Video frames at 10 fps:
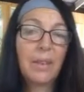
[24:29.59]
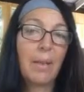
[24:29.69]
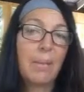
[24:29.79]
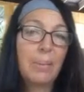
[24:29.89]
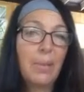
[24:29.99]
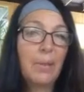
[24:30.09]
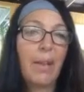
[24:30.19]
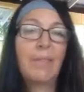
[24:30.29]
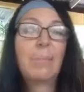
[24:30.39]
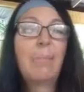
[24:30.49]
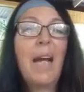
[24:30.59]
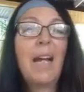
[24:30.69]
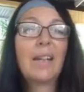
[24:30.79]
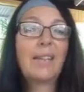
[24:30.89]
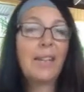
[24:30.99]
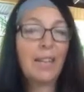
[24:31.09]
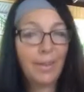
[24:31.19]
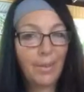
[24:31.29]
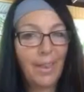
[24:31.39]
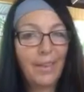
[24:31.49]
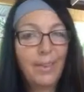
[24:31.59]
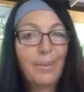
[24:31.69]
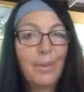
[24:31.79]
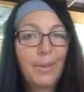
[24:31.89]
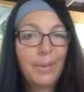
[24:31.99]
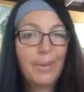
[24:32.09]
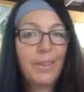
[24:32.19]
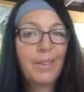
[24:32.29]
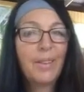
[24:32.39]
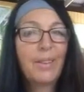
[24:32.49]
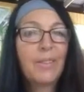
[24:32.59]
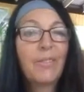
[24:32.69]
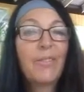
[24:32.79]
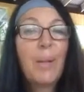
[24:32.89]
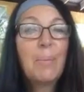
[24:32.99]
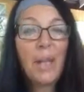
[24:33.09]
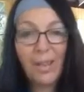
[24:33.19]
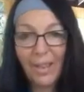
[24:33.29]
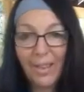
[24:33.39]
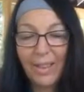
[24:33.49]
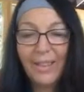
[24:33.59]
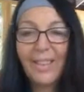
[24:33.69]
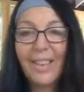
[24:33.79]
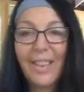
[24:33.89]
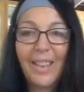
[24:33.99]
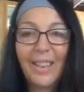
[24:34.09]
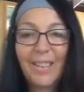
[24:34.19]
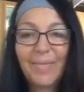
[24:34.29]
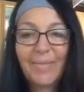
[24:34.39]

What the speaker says: because I'm going to be driving back on that crazy road from Hana today.